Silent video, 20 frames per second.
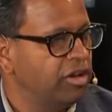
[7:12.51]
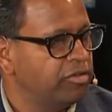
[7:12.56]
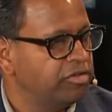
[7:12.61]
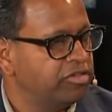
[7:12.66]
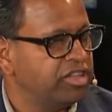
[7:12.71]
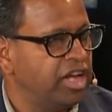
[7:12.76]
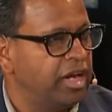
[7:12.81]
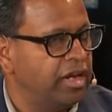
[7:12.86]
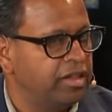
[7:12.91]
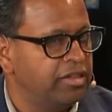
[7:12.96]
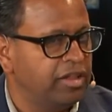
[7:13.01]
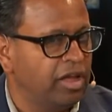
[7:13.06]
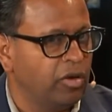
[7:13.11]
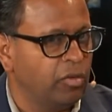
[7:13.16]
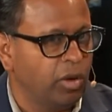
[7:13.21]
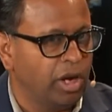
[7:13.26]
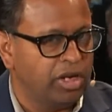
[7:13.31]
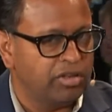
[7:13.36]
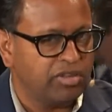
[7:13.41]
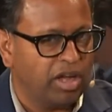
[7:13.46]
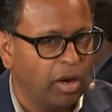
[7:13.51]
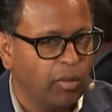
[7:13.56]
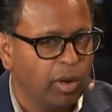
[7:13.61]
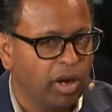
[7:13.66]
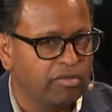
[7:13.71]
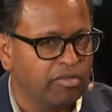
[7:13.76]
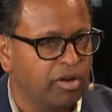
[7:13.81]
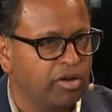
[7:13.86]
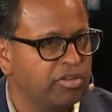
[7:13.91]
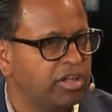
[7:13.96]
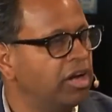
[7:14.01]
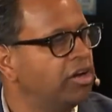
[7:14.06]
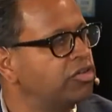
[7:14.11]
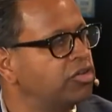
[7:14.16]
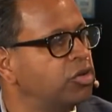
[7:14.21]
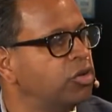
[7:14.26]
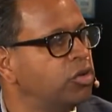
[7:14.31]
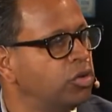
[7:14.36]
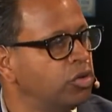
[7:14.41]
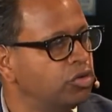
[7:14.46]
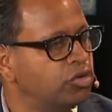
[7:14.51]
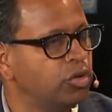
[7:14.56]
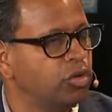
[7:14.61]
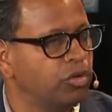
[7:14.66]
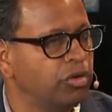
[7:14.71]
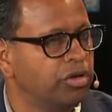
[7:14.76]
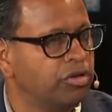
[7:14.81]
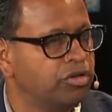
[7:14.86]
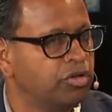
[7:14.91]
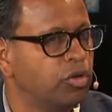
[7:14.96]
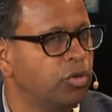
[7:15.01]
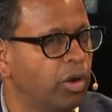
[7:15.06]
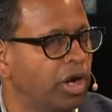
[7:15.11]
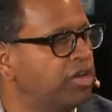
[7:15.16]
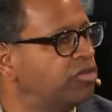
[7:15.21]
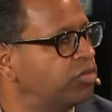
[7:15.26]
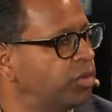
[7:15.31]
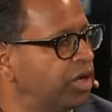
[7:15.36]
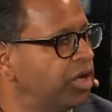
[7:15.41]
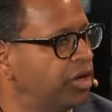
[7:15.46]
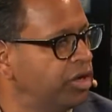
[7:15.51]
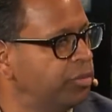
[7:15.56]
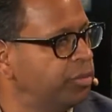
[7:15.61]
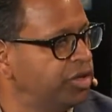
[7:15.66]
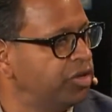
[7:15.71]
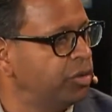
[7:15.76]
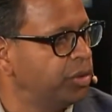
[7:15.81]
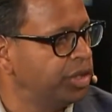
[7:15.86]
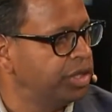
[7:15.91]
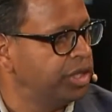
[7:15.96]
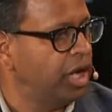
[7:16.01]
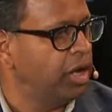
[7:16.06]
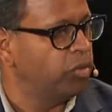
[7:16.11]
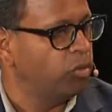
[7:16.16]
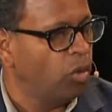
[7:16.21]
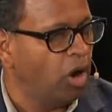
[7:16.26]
They're set in their ways. However, there are two, two, two ways we're going to be doing that.